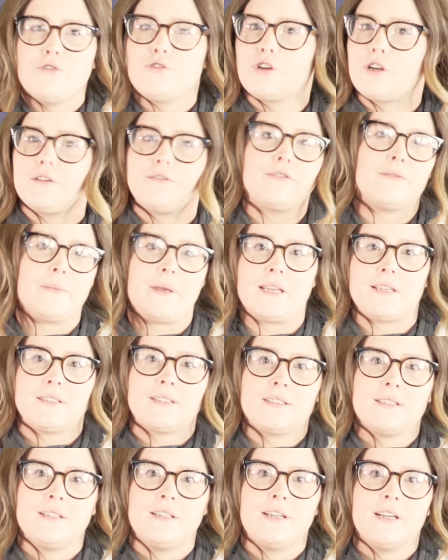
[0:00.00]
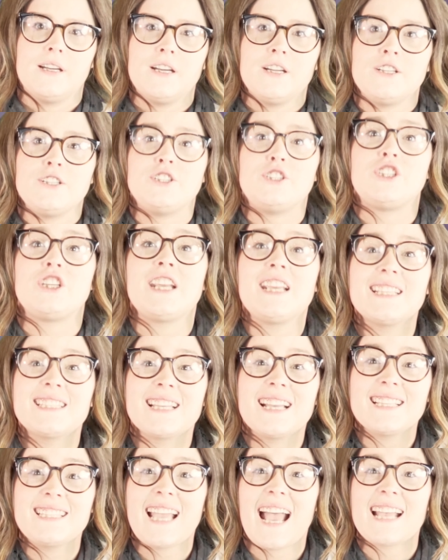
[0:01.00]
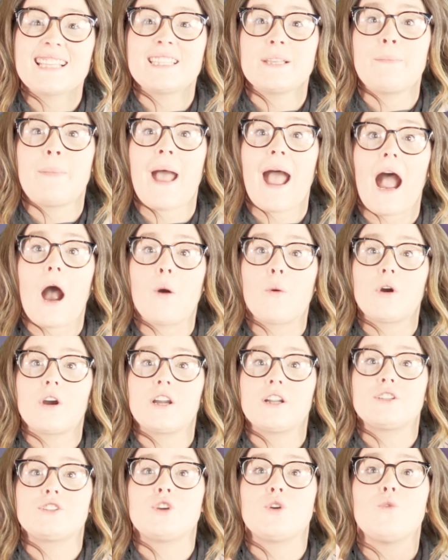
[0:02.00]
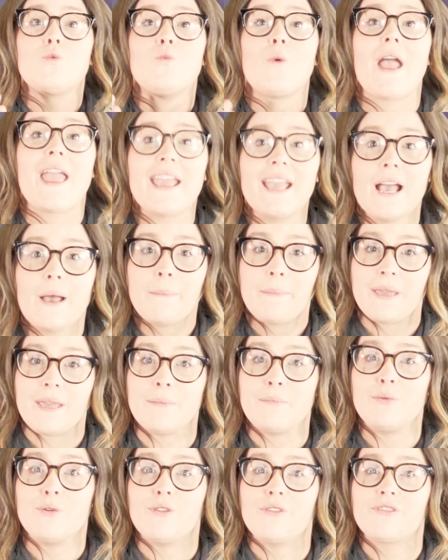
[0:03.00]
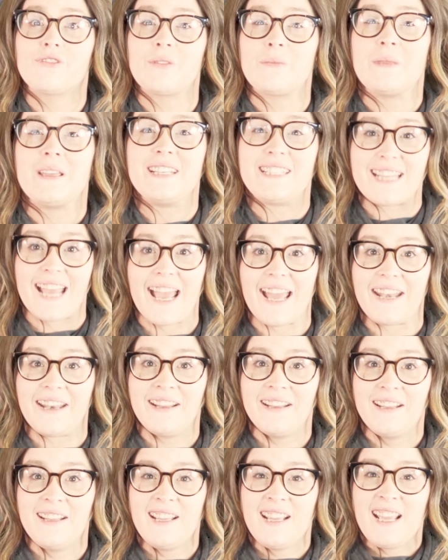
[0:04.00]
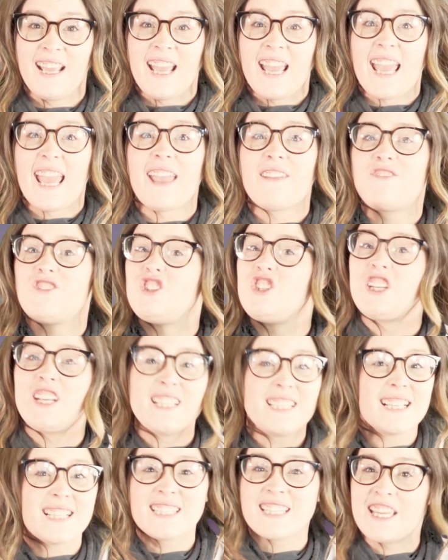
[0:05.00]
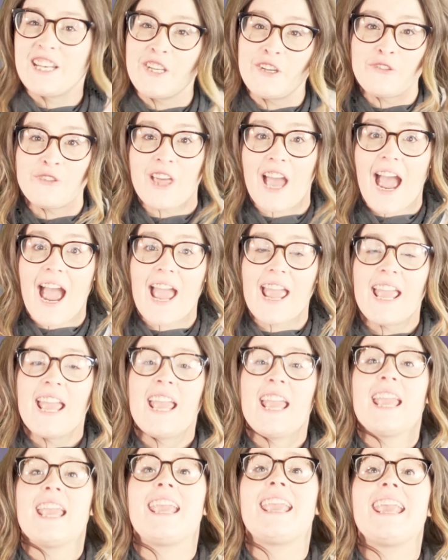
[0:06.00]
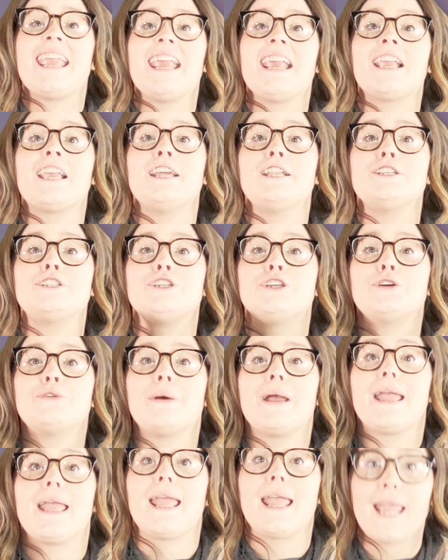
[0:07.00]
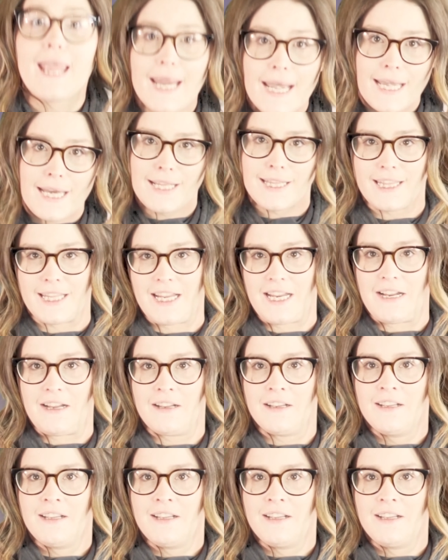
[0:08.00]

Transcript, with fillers: you learn from this? Jesus has the power to wake up people from the dead. If Jesus can do that, he can do anything.